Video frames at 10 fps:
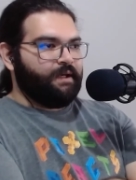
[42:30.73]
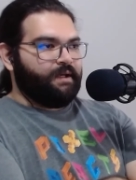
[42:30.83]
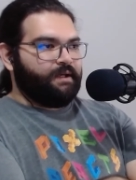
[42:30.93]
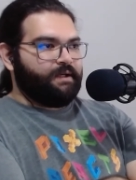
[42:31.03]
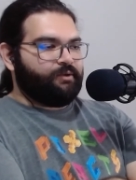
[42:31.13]

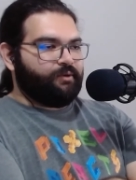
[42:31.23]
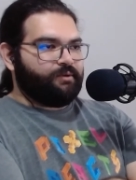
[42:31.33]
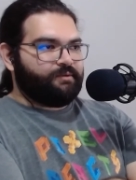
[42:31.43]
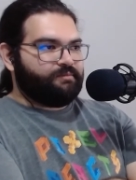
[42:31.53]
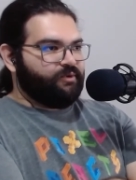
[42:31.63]
He
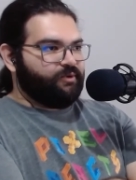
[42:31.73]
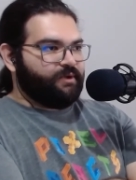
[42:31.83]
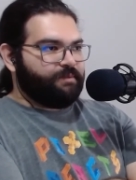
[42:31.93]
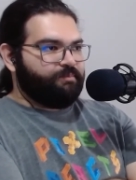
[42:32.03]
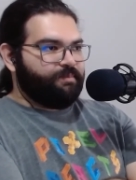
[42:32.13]
thought
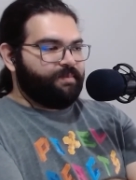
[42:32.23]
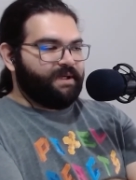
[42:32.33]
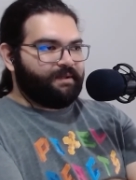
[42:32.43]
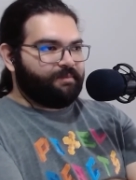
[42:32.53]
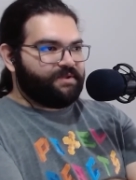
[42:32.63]
Ulrich
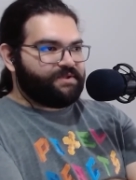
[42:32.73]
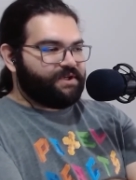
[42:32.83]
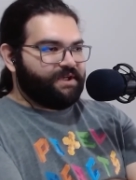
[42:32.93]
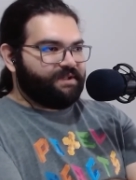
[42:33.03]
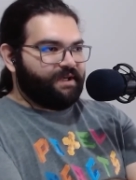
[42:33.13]
beat up this
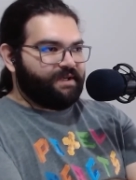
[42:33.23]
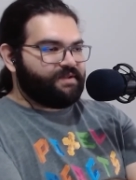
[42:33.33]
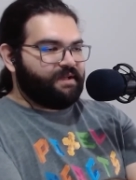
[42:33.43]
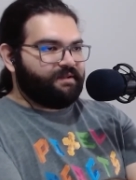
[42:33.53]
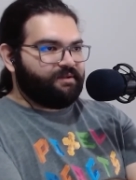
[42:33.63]
kid and
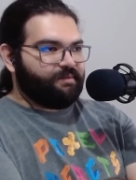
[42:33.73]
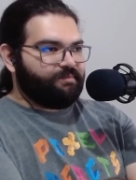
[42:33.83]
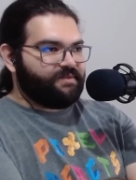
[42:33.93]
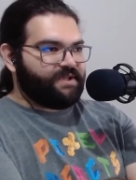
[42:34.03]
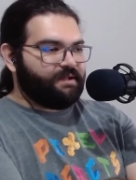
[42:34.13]
send it,
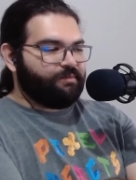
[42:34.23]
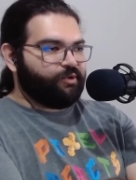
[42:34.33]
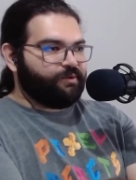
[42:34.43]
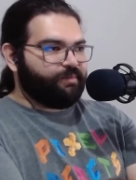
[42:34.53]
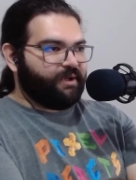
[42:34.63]
send him
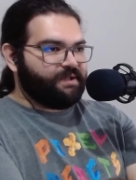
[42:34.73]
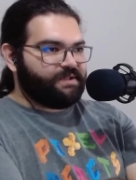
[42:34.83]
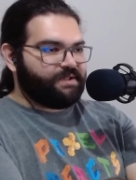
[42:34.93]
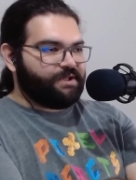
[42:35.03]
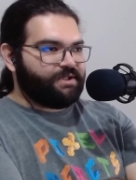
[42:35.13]
to police
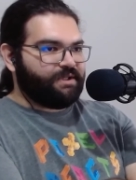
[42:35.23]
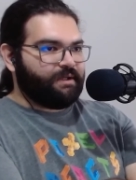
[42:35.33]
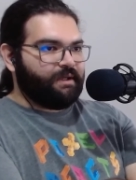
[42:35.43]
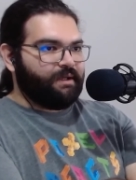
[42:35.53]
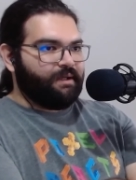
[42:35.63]
station.
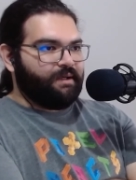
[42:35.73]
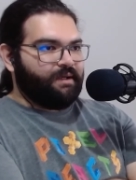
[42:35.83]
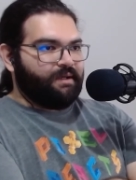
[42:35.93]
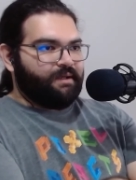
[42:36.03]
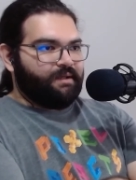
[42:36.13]

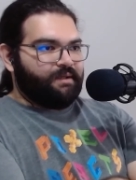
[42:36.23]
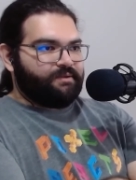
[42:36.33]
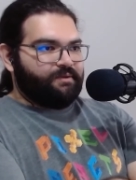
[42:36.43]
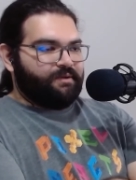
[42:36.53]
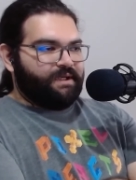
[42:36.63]

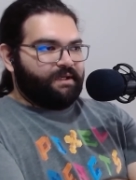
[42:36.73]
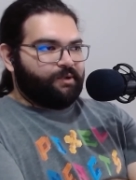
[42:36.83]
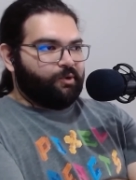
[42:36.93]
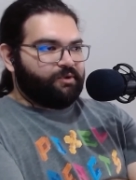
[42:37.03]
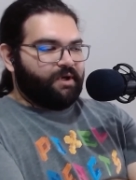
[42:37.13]
So he
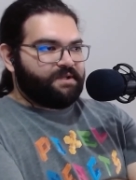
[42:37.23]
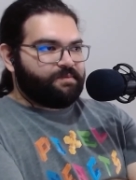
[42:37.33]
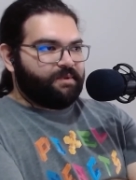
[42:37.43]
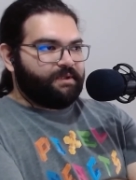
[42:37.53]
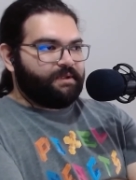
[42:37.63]
called the
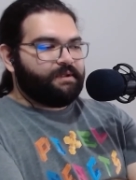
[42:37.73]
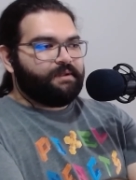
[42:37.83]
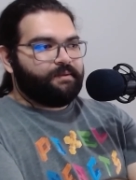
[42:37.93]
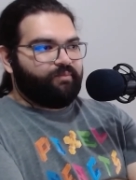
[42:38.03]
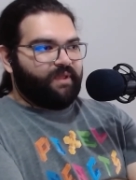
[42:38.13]
hospital,
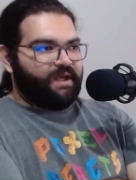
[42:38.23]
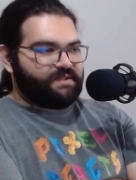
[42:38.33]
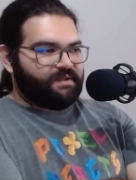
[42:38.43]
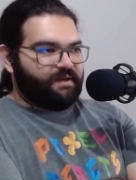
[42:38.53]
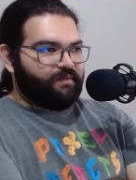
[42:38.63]

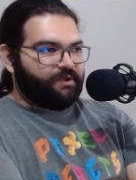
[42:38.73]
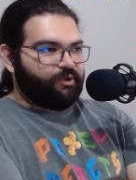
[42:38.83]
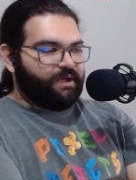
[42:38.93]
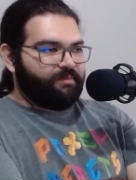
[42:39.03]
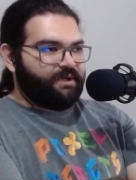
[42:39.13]
asked someone to
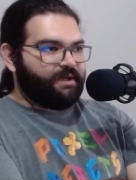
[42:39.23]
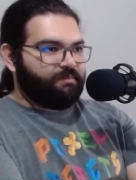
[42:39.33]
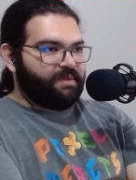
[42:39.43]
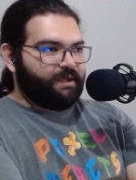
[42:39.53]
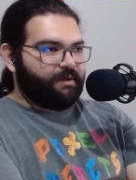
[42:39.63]
come here and
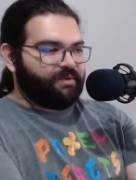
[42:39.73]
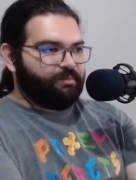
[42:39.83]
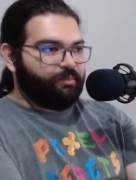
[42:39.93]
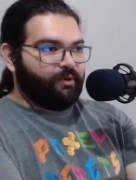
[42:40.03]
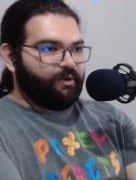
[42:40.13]
pick up the
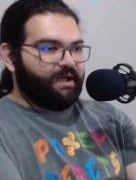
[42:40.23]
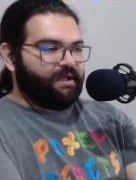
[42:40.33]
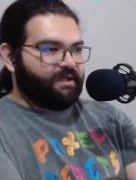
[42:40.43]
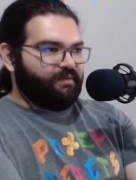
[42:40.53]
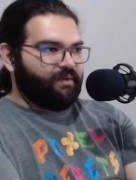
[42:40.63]
boy,
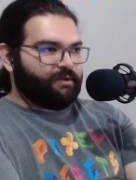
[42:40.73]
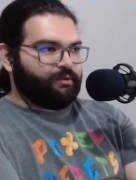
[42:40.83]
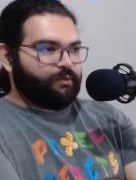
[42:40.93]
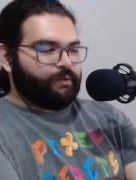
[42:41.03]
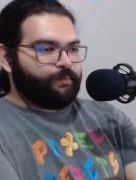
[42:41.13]
and he went
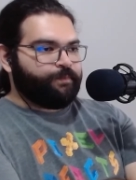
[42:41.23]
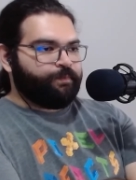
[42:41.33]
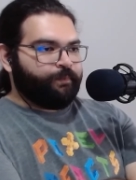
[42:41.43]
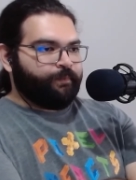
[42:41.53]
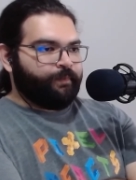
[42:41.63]
to
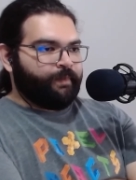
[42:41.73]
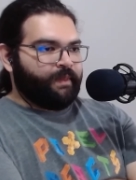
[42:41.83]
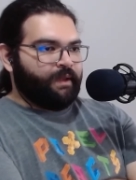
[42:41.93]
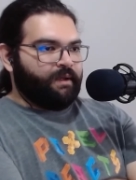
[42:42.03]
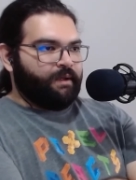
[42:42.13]

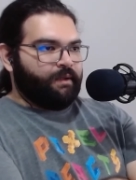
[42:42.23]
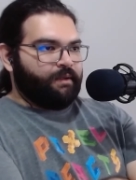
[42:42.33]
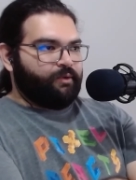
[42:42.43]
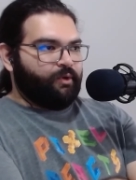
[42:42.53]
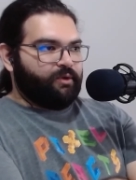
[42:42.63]

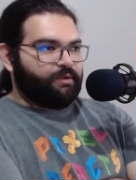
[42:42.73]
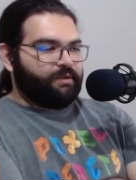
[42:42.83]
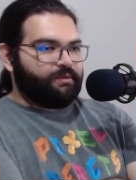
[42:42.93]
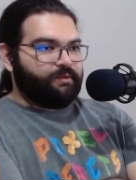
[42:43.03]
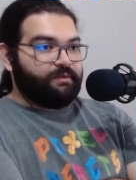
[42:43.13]

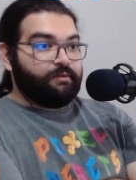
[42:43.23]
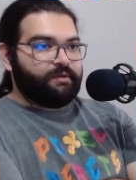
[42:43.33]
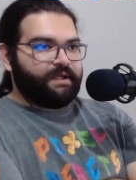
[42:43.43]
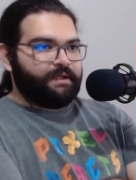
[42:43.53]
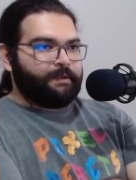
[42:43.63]
talk to Ulrich.